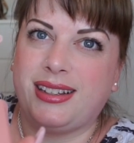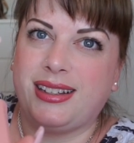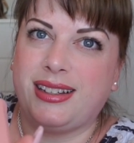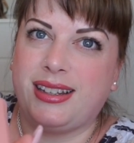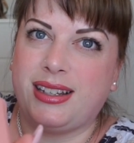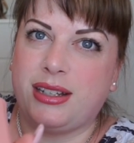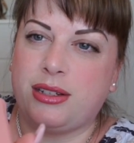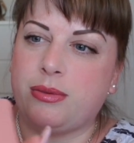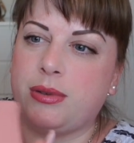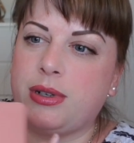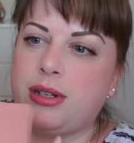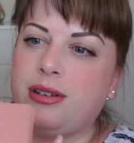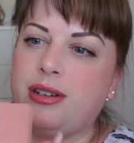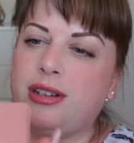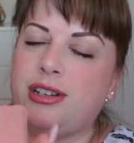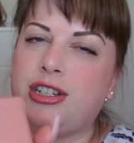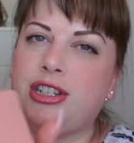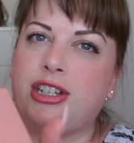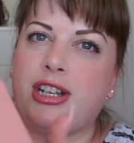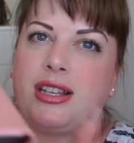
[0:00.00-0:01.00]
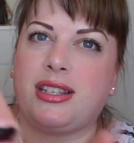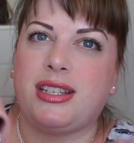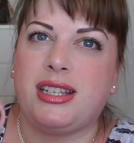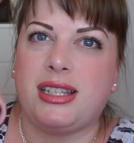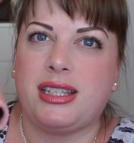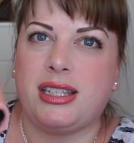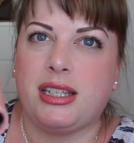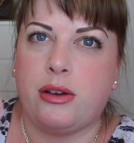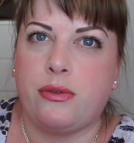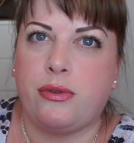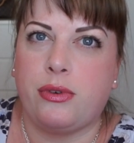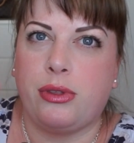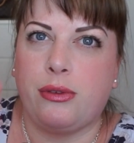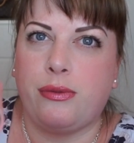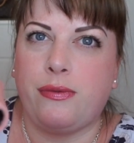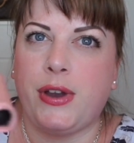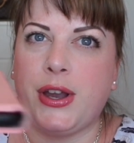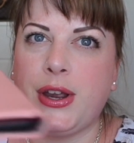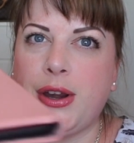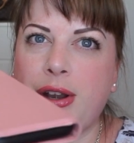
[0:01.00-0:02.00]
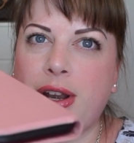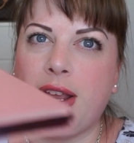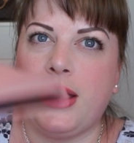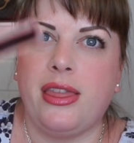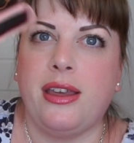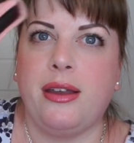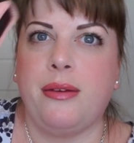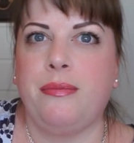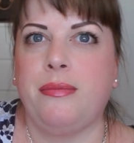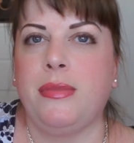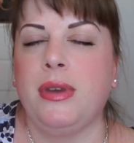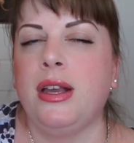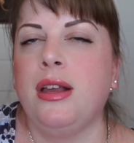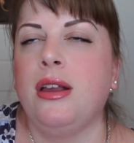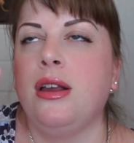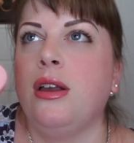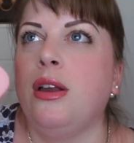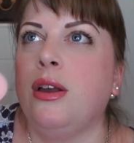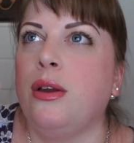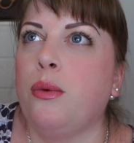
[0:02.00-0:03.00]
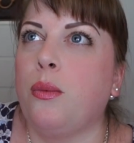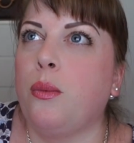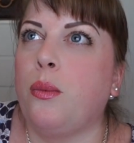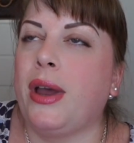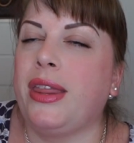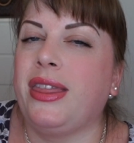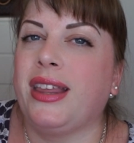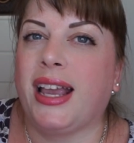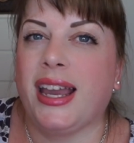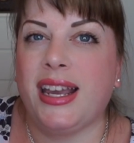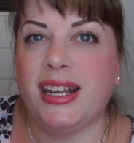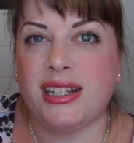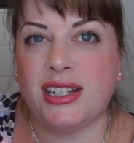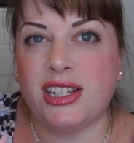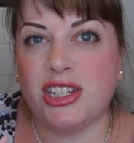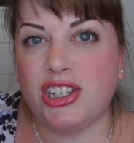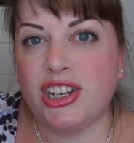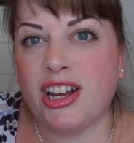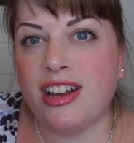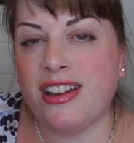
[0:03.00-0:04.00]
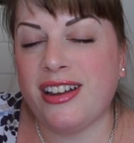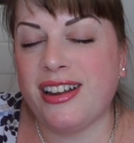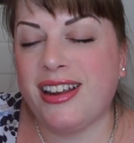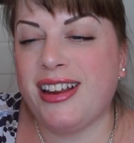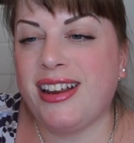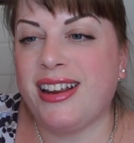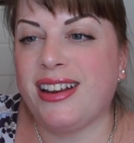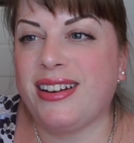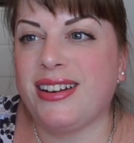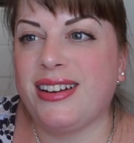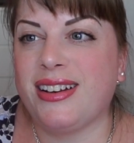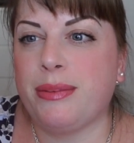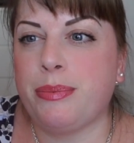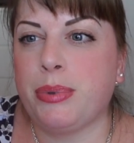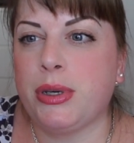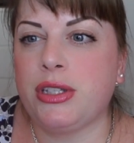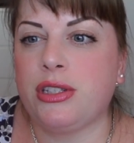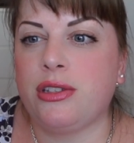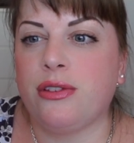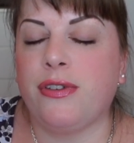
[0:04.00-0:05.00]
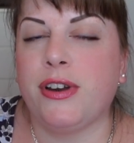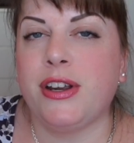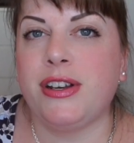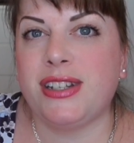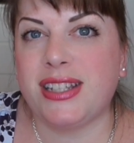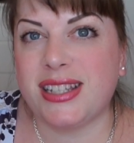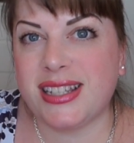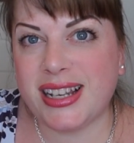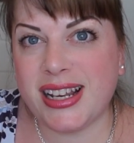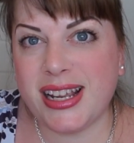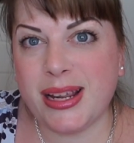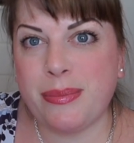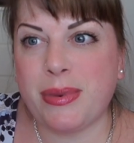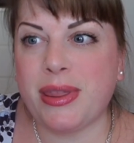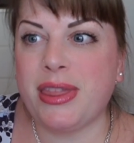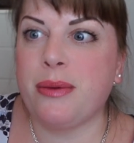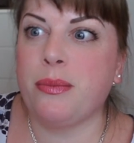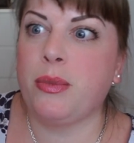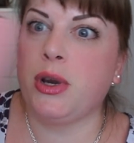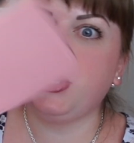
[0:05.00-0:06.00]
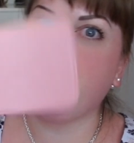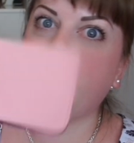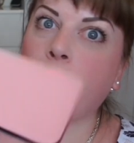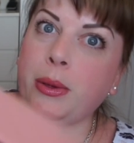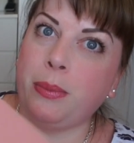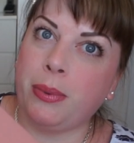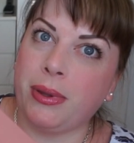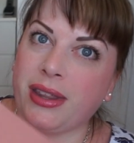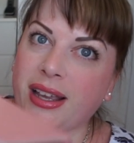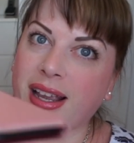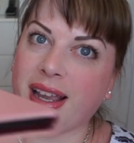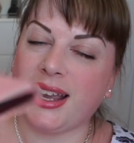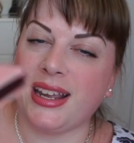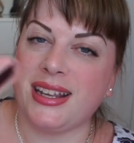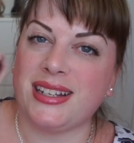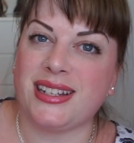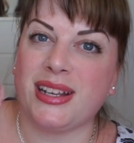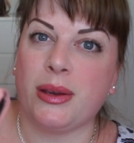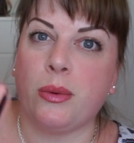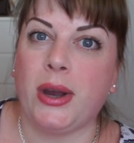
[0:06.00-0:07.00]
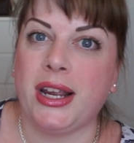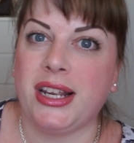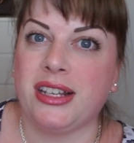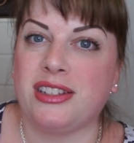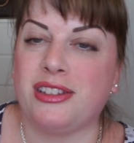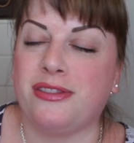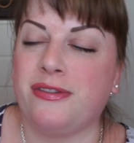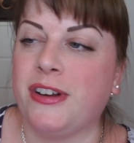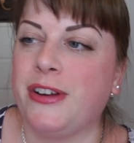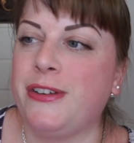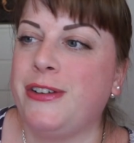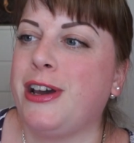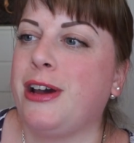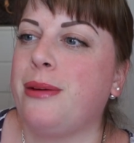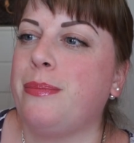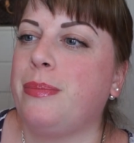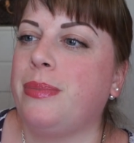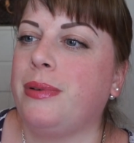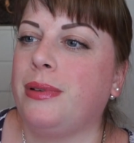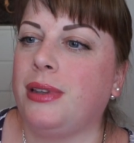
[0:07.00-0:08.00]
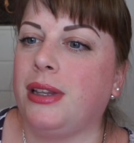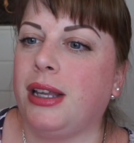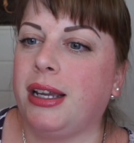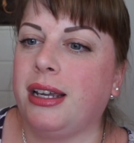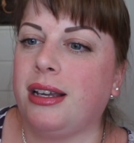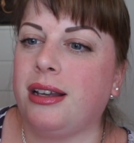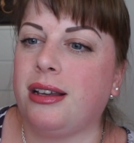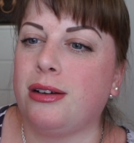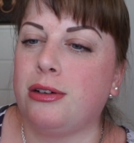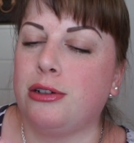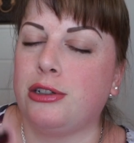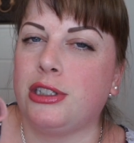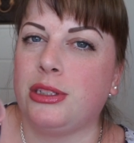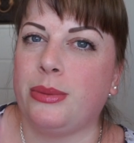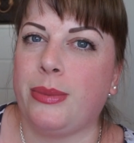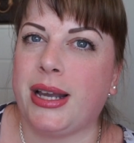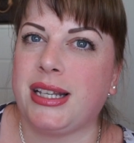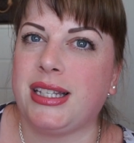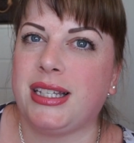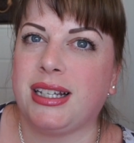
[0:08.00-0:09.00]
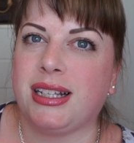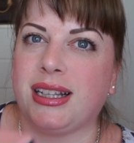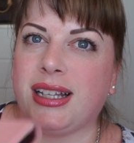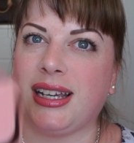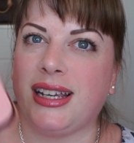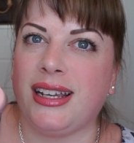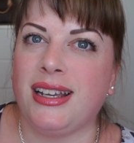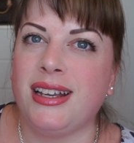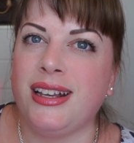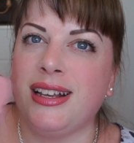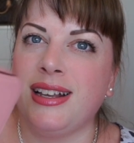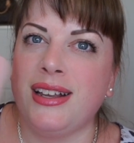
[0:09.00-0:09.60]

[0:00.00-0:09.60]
This one shuts itself on the phone, and then when the case is shut, it puts the phone to sleep, and then when you open the case, it wakes the phone up like automatically.